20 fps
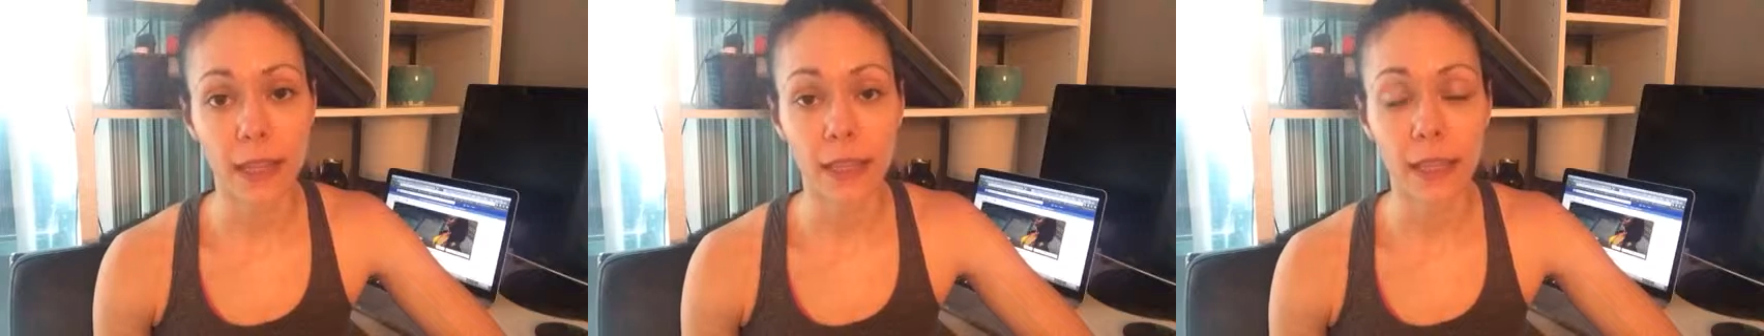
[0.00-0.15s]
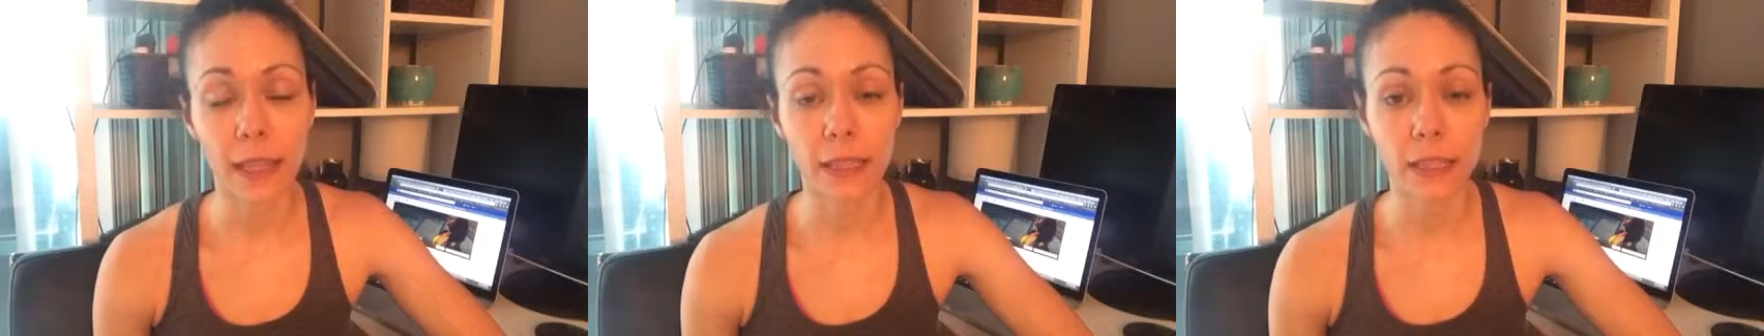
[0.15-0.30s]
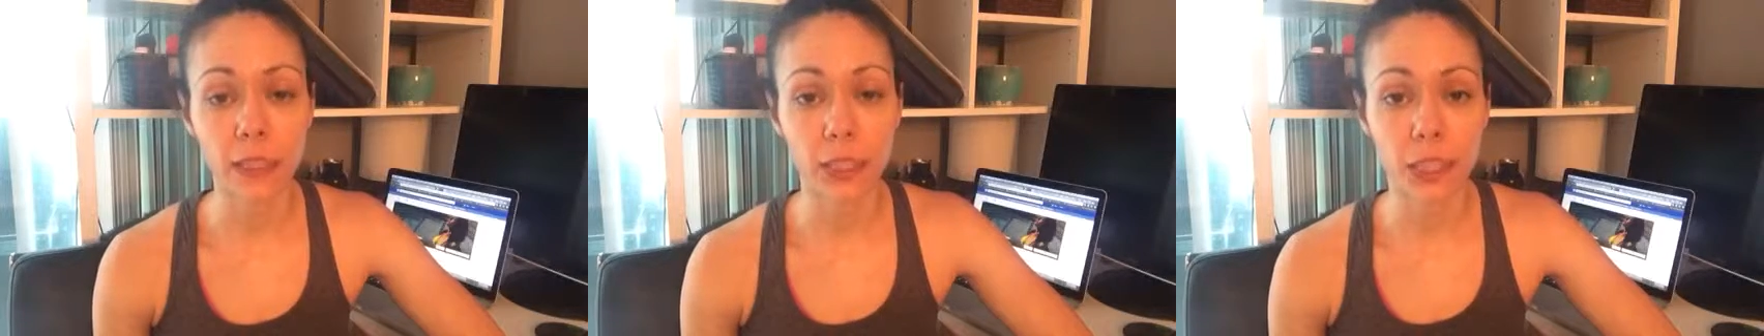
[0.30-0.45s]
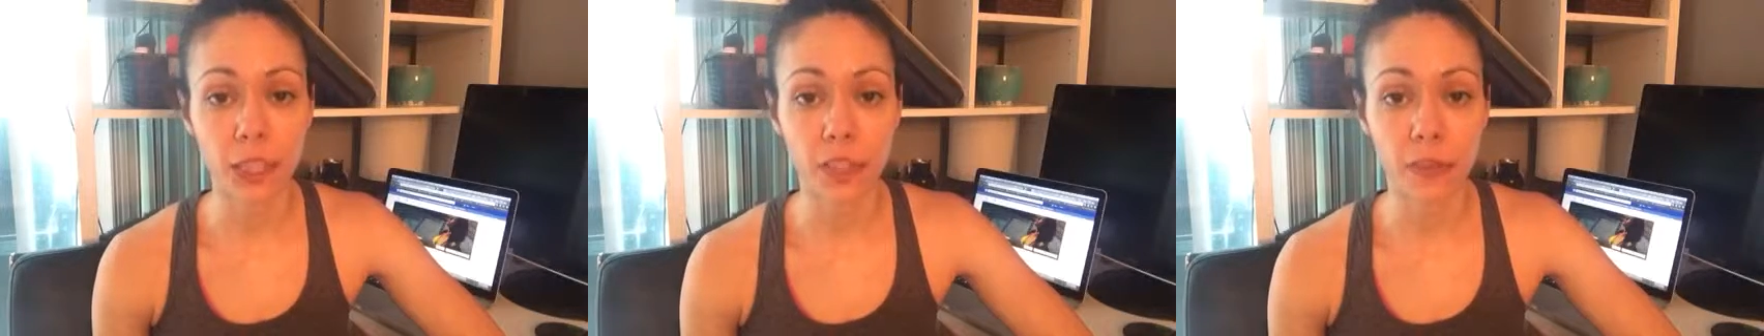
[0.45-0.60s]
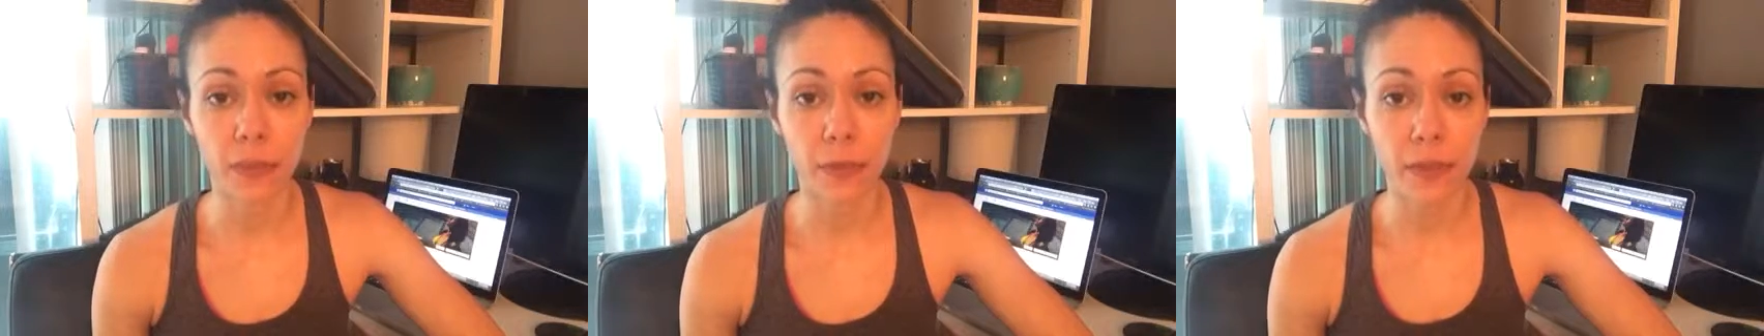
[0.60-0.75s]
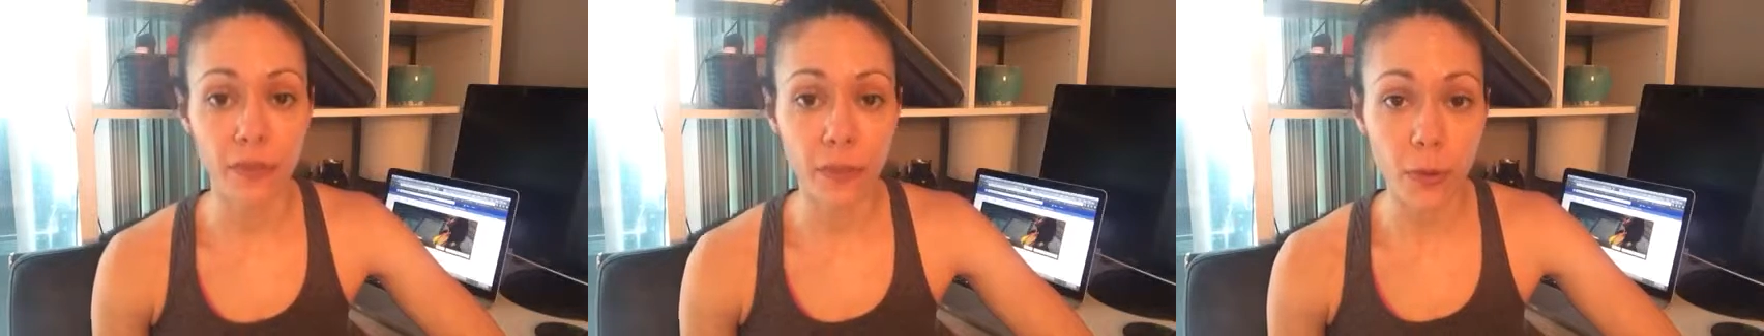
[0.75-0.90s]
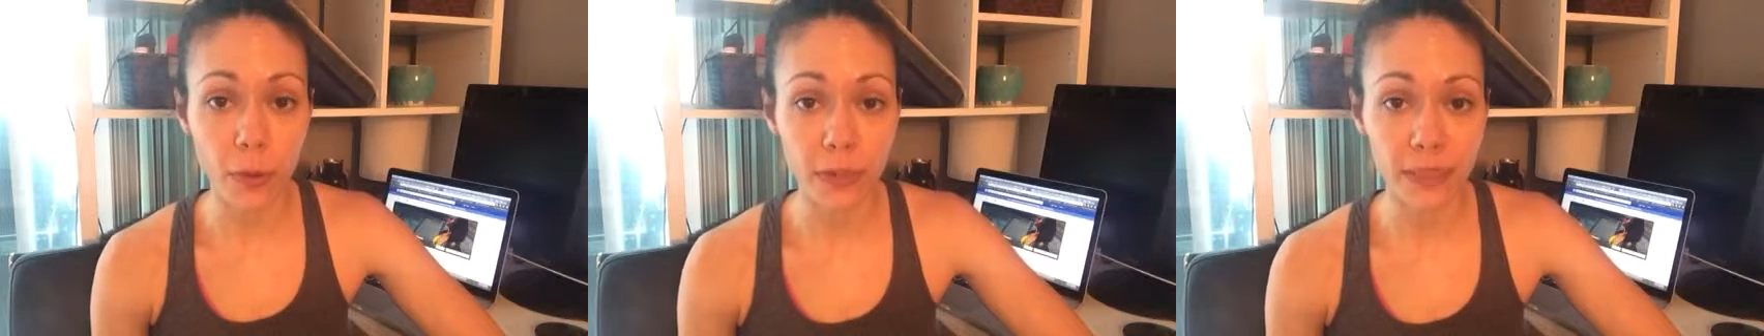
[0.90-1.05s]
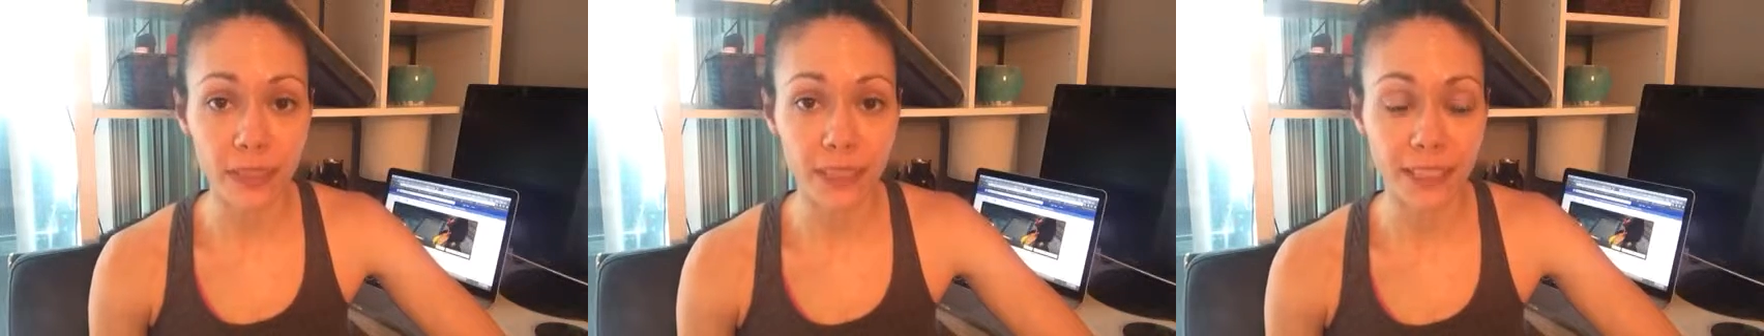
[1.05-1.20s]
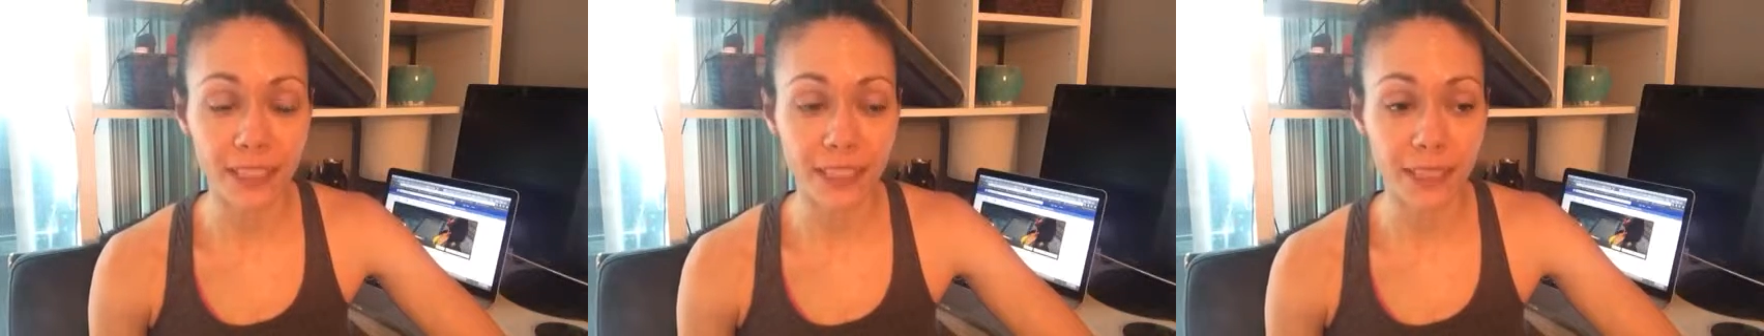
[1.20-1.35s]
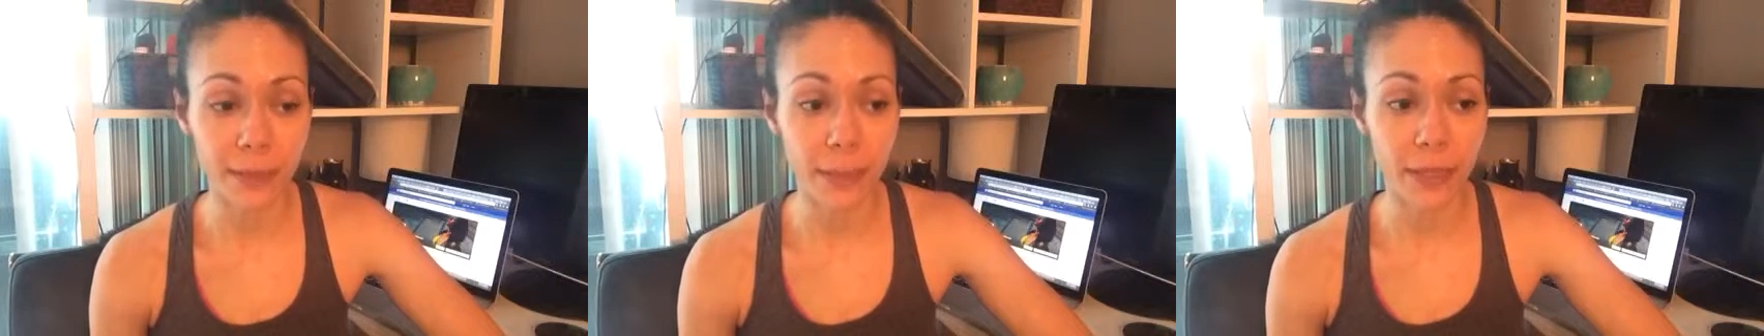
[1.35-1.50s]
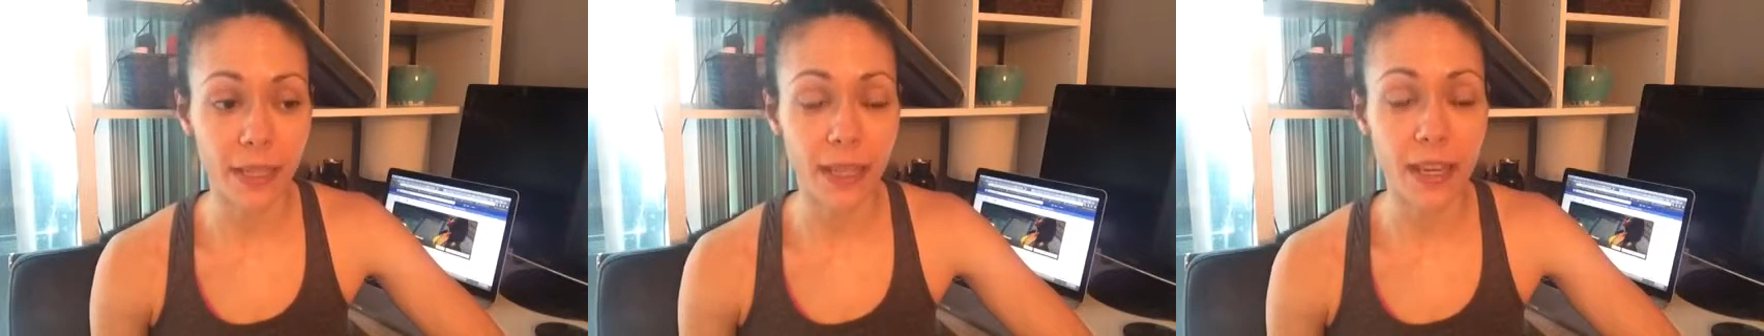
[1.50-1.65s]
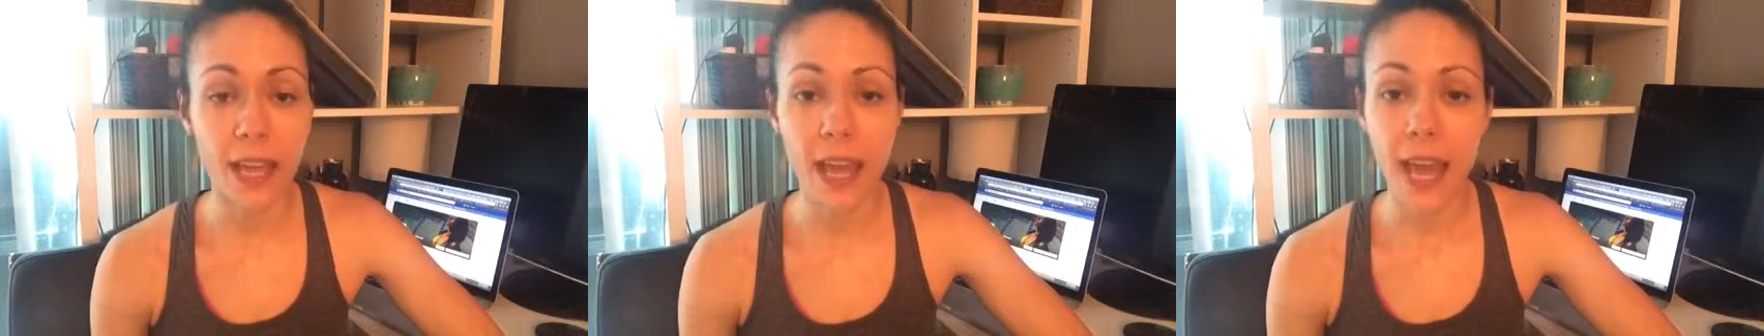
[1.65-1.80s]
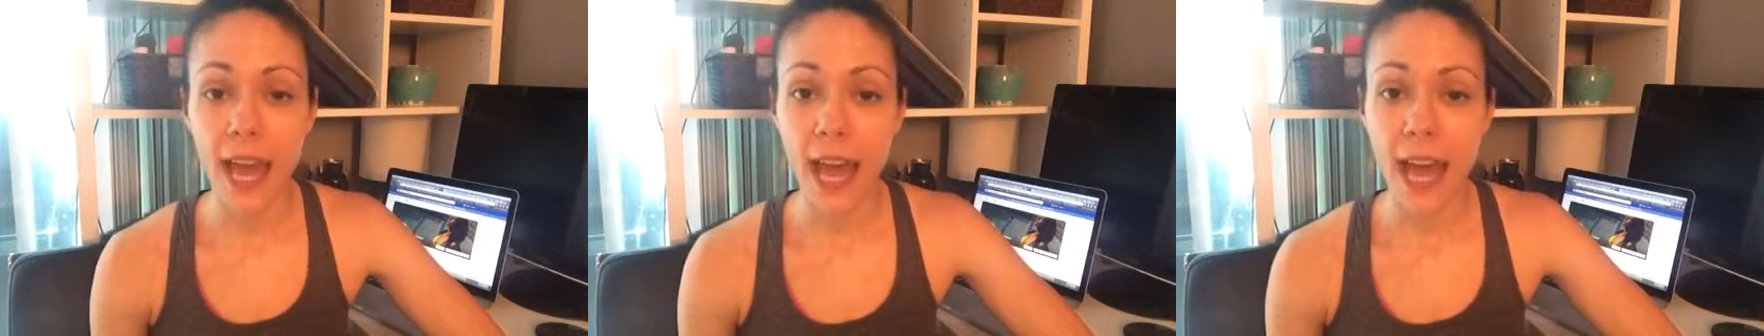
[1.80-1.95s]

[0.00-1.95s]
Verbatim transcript: I'd like to shift my focus a little bit,